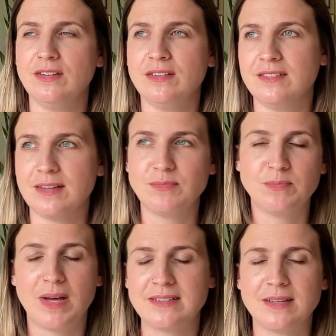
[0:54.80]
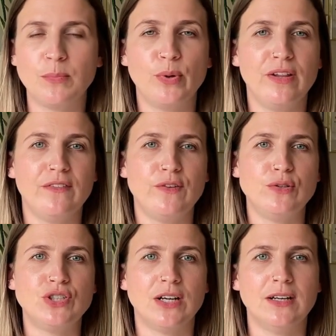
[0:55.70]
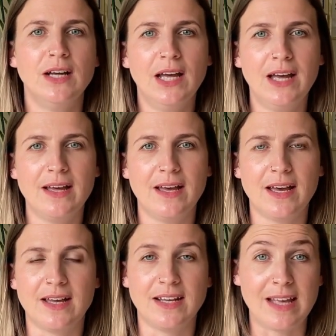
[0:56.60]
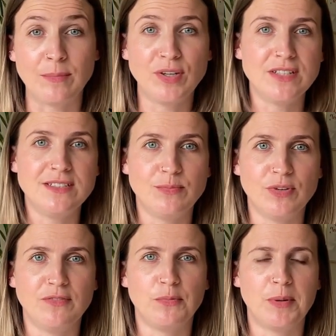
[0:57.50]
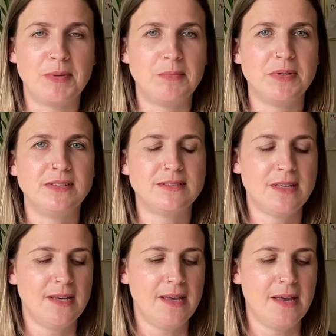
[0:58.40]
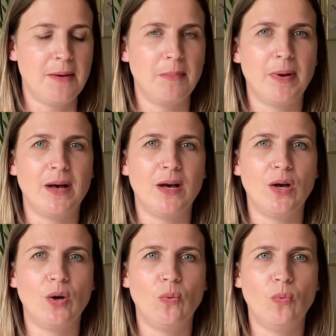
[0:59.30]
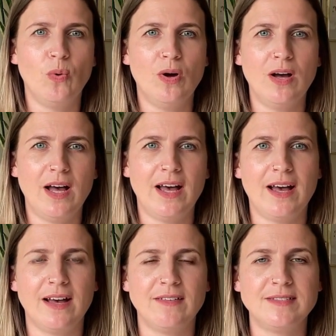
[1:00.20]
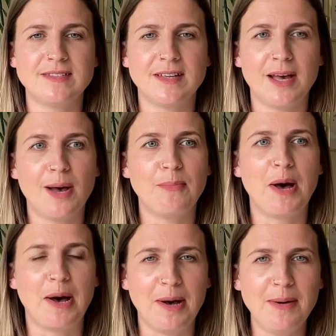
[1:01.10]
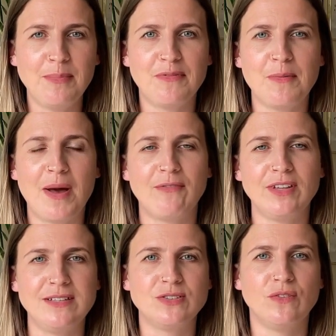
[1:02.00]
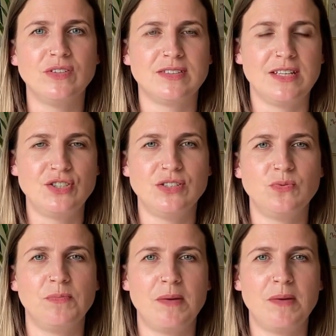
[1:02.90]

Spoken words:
some point in the future. And I am going to debrief for my members. But what has come up from having these conversations with my